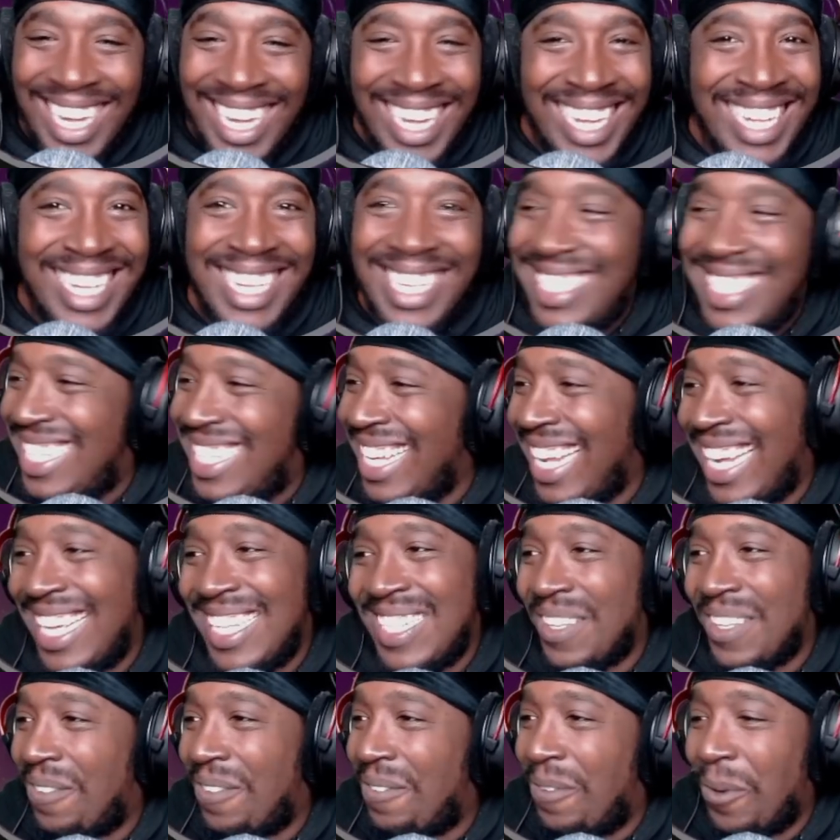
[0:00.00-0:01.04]
This thing is
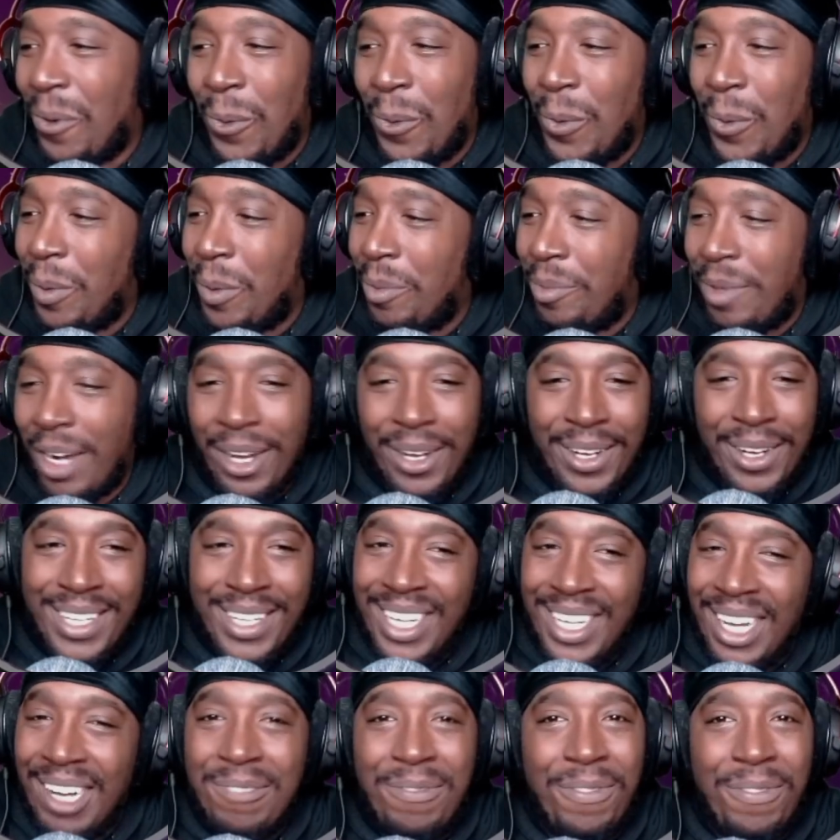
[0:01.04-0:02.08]
a fool, bro.
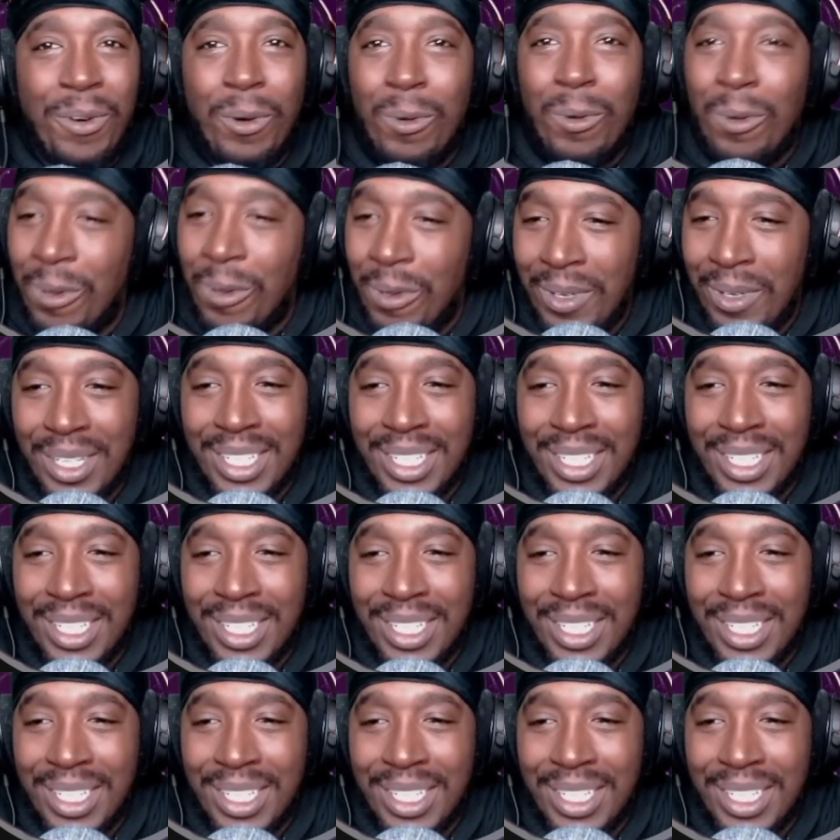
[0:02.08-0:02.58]
A fool.